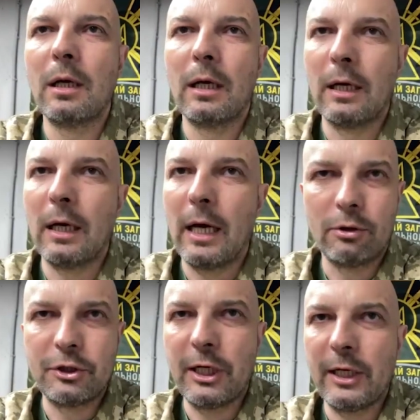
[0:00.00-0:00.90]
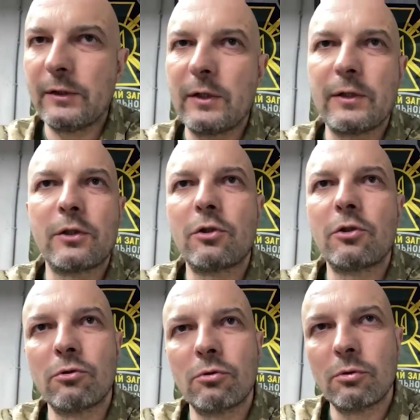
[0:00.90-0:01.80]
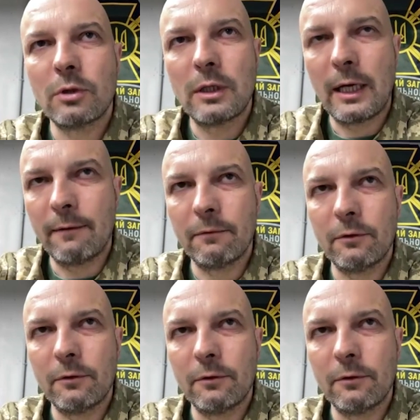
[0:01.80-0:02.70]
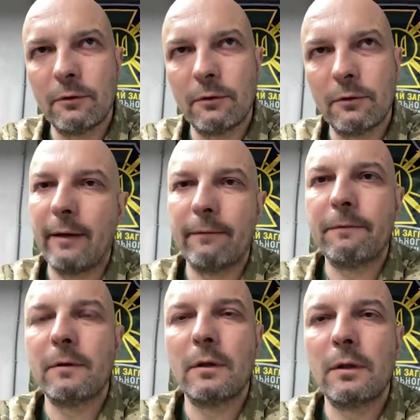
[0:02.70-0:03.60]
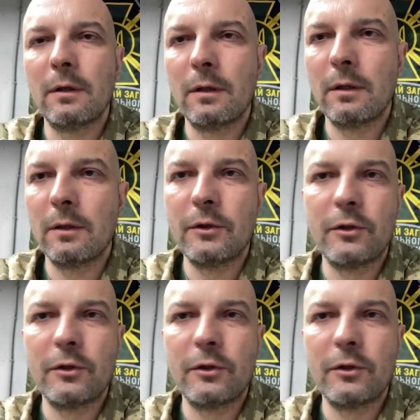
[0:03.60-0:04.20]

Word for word: uh, our chances to have normal life uh,